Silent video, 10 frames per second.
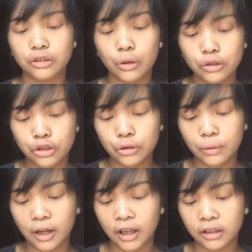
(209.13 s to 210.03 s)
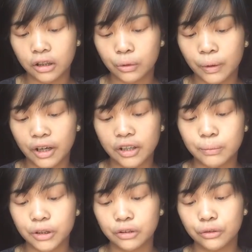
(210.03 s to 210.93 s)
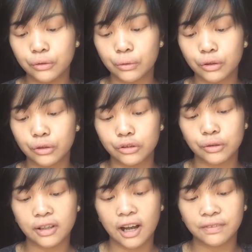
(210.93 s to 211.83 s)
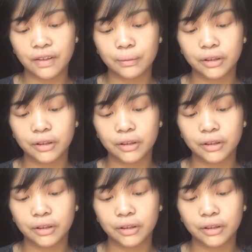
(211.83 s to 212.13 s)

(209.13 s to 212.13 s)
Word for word: go to an aquarium with Luke or go to a cafe